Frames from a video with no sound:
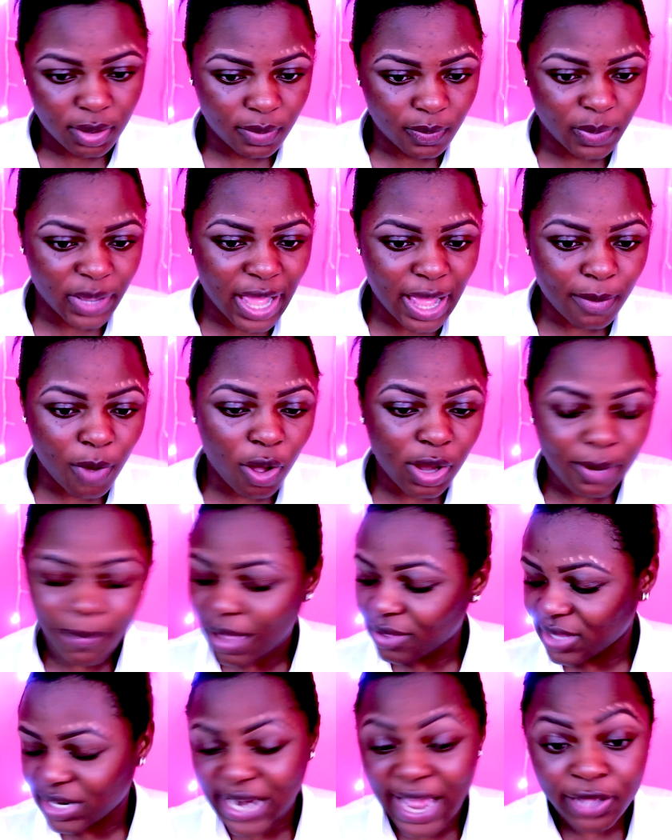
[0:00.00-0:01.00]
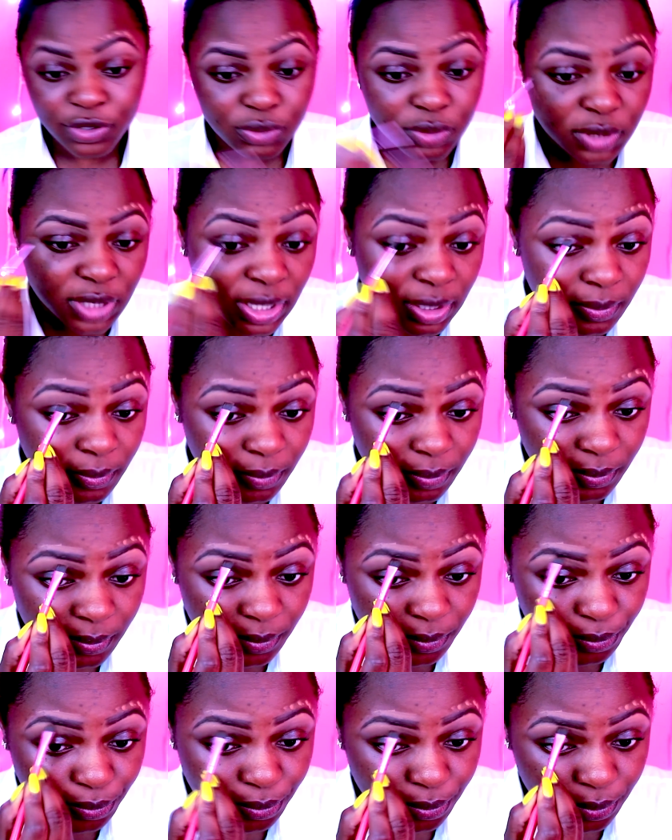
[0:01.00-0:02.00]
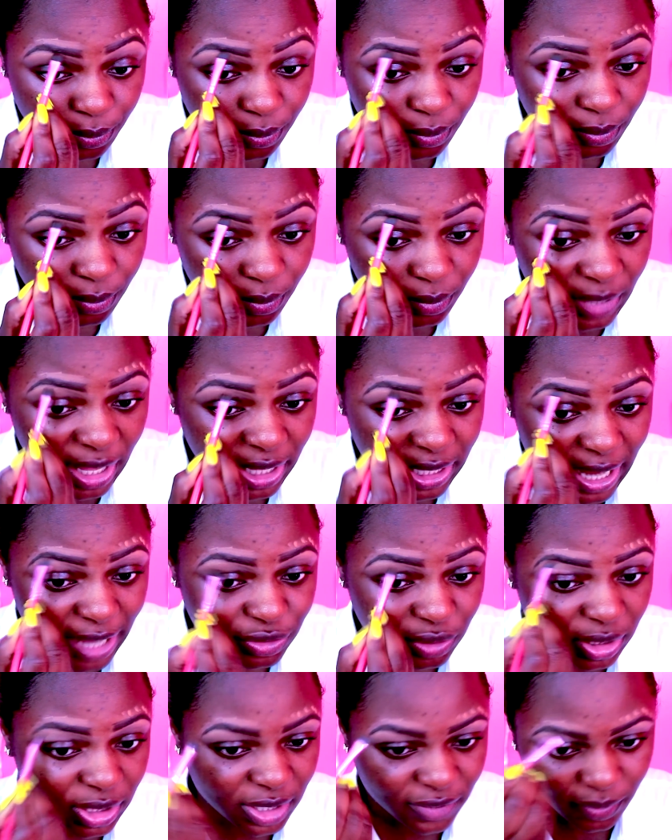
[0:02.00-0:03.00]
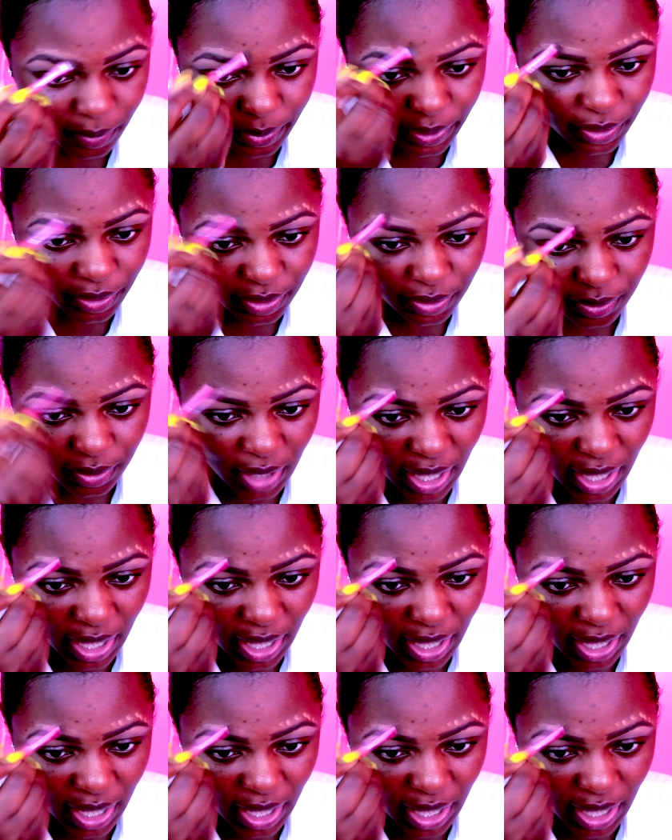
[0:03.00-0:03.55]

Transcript: But I'm all about the natural thing, like naturally giving birth.